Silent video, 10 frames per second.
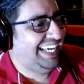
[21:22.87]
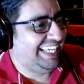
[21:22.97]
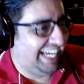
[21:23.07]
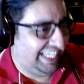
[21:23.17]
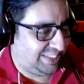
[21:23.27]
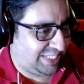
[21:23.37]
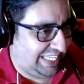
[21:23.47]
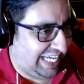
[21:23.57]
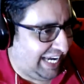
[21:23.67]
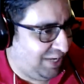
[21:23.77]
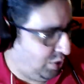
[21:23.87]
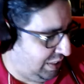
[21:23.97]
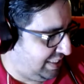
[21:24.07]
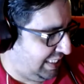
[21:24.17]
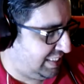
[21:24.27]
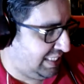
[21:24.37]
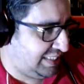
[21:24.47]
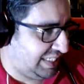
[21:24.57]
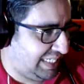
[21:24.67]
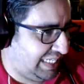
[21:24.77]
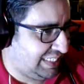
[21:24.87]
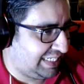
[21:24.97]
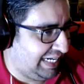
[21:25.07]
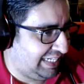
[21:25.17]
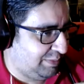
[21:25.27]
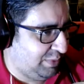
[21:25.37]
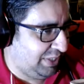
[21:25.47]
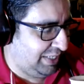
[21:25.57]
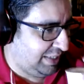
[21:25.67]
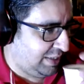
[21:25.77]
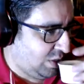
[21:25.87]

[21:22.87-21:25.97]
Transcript: yeah, it's. I know it's a great community.